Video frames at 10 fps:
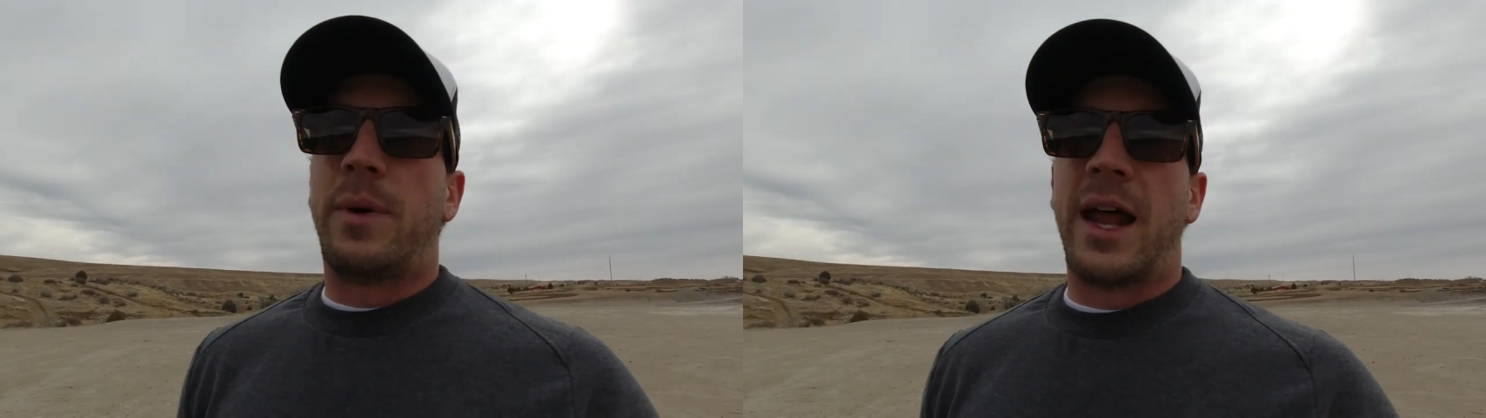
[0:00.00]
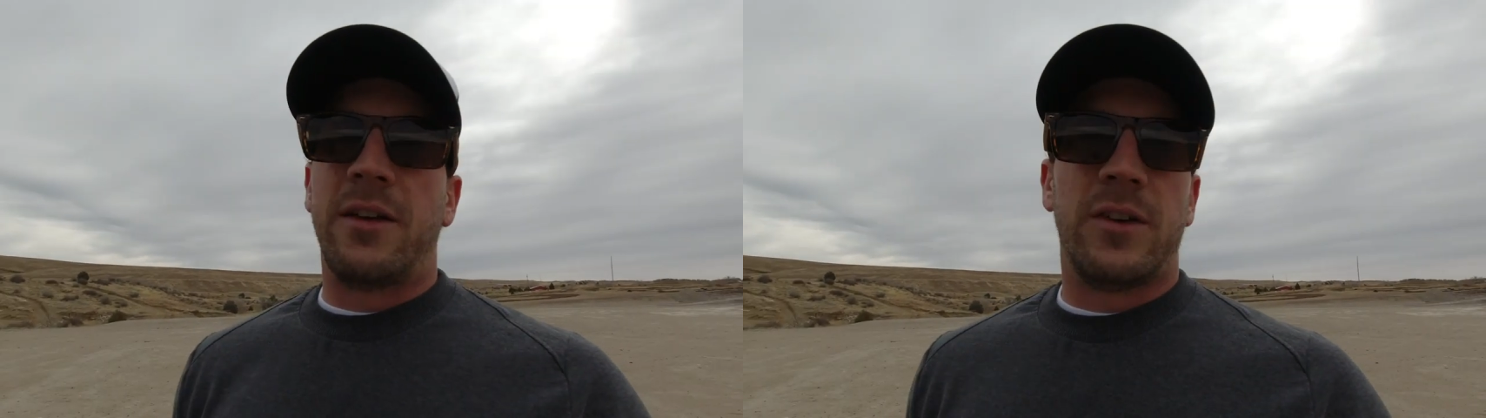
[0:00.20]

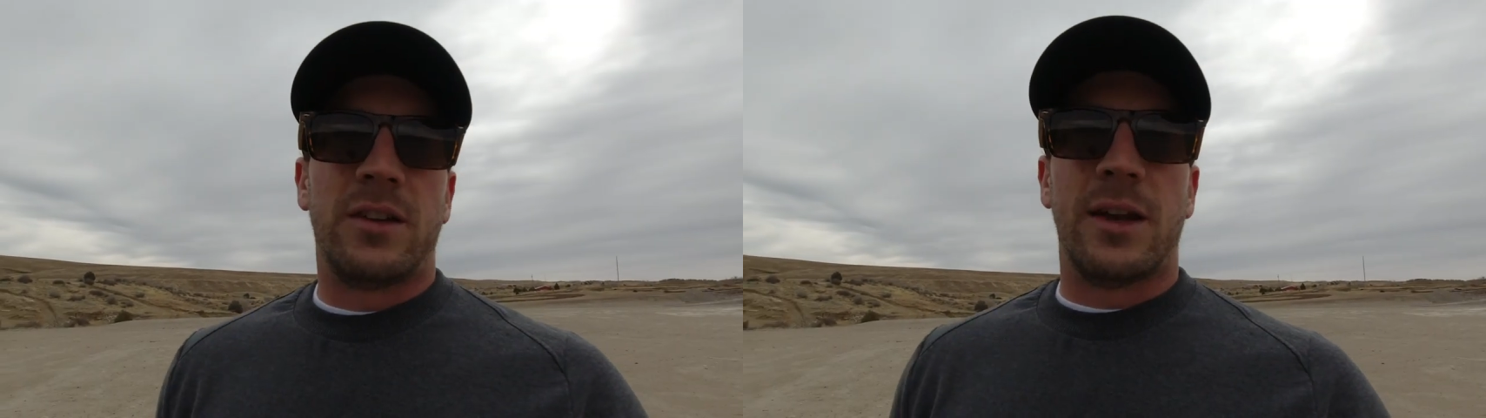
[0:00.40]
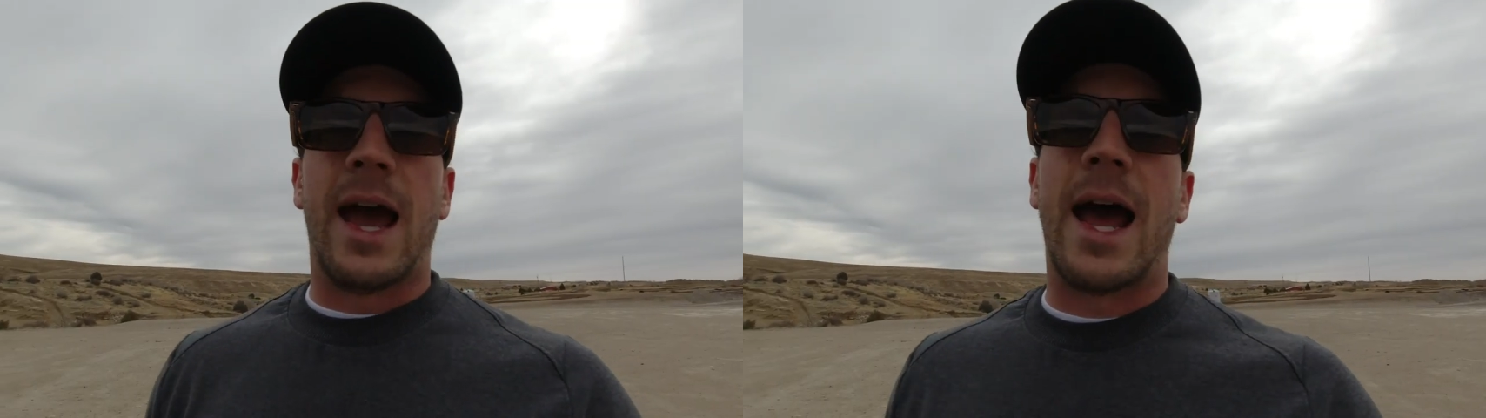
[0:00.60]

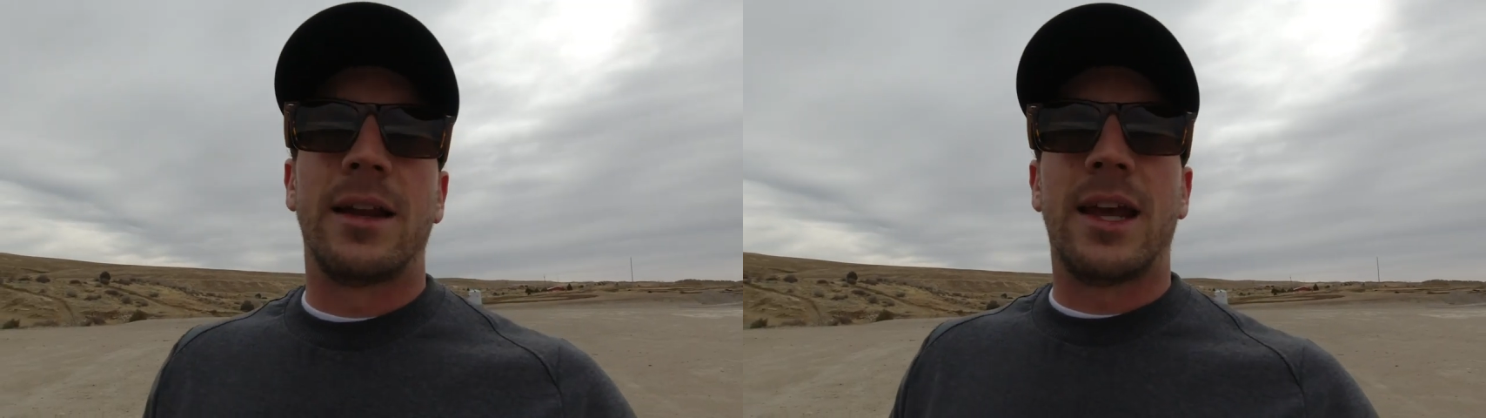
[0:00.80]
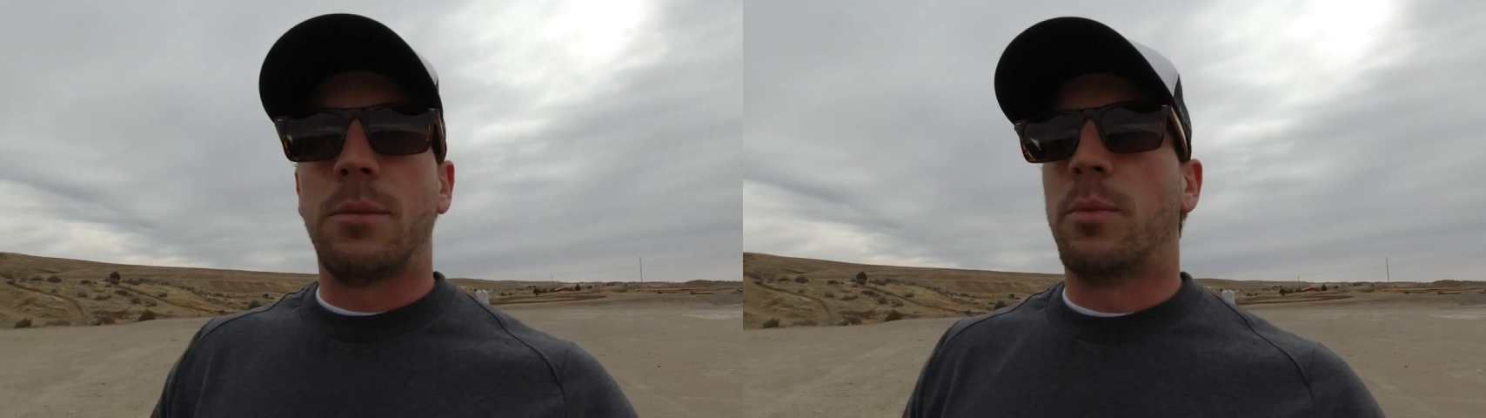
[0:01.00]
benefits and
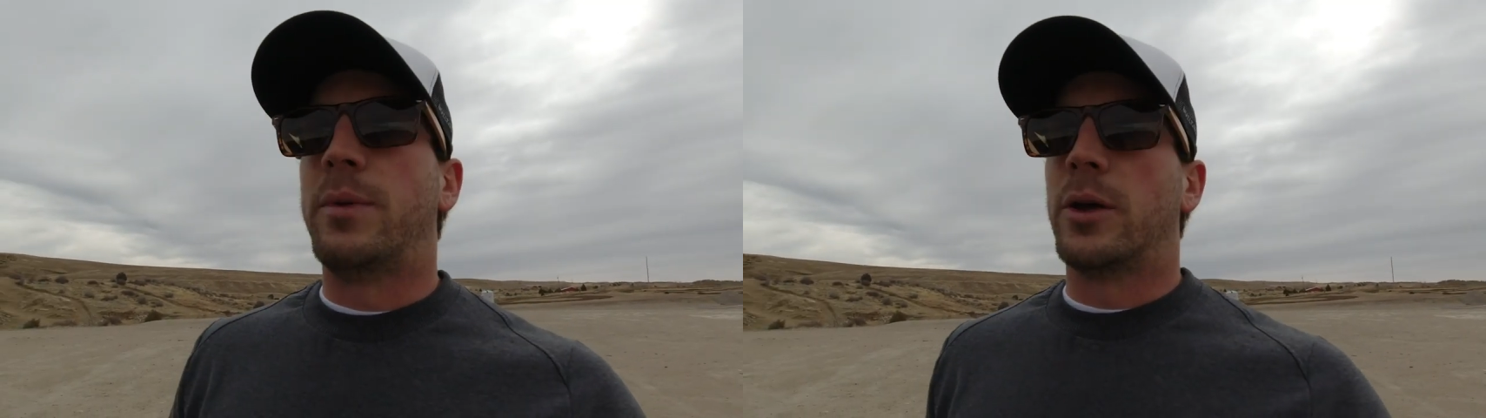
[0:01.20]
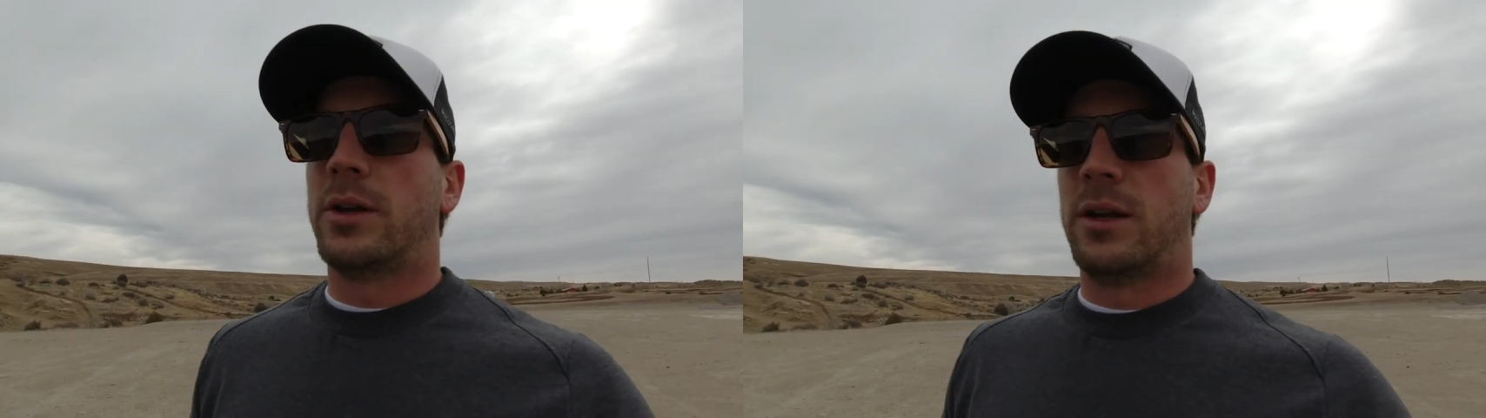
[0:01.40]
added
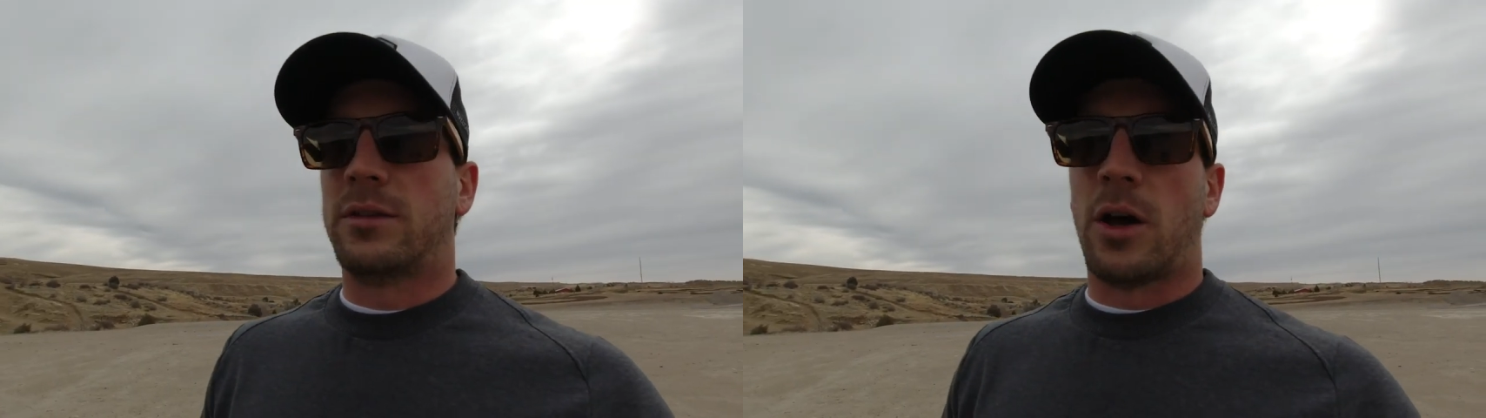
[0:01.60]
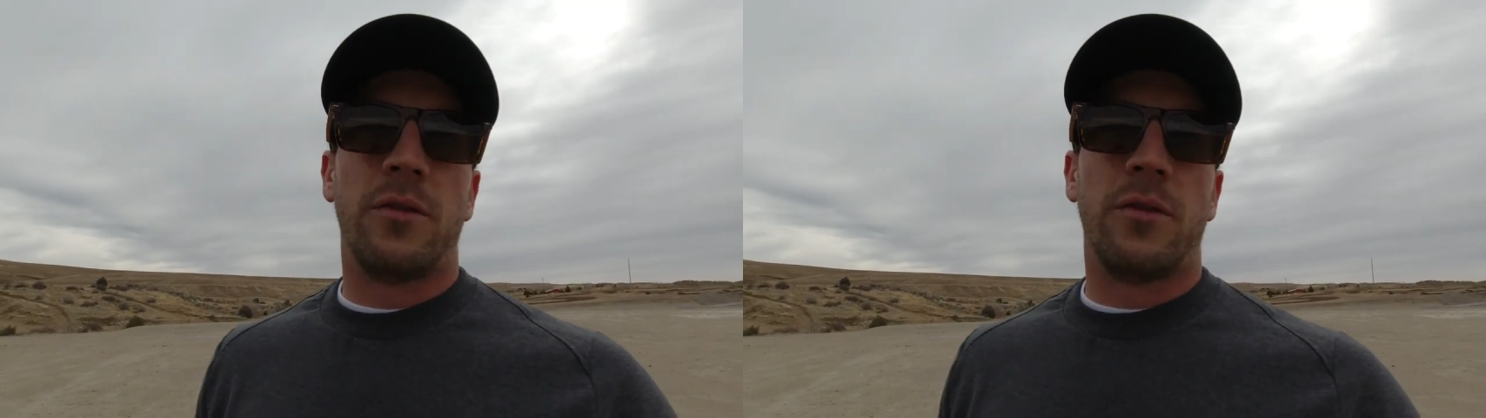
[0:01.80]
capabilities